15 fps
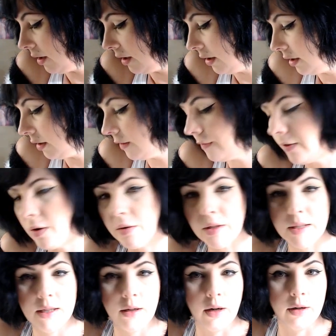You're
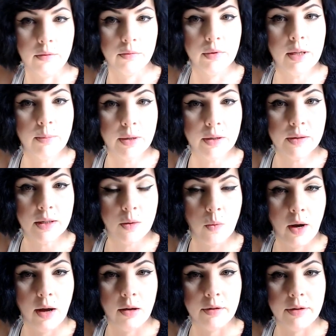focusing on rebuilding
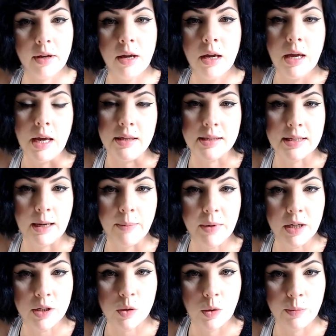wealth and stepping
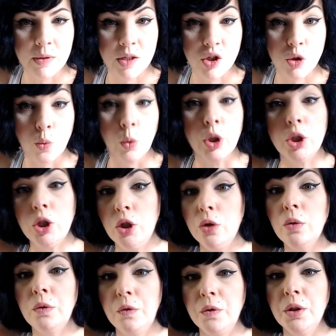into a position where
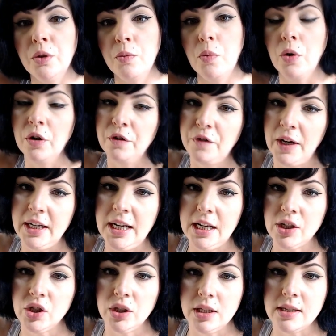you feel more
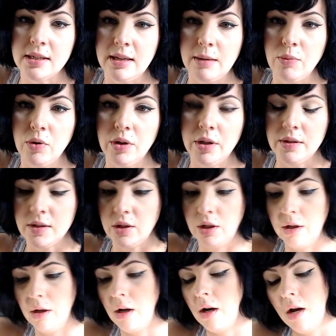financially stable and
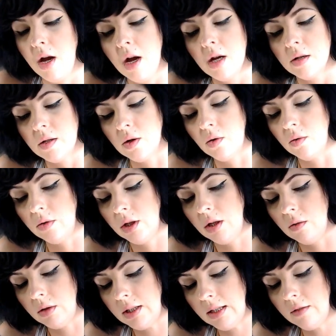secure. So,
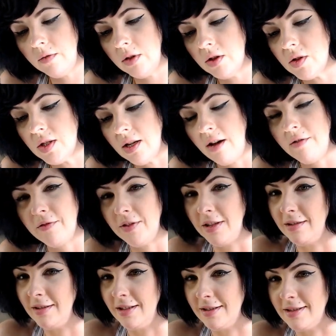give yourself,
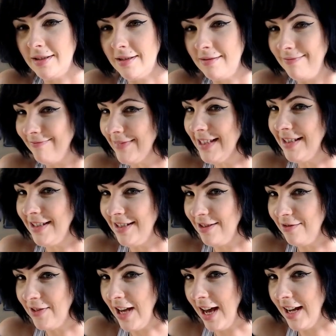
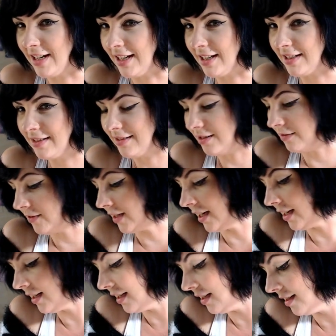you've got it. You've got
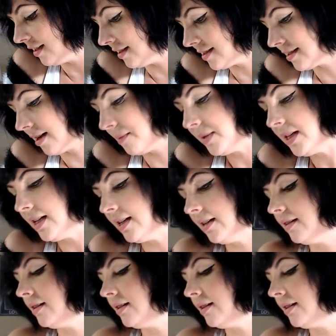it. It's coming in.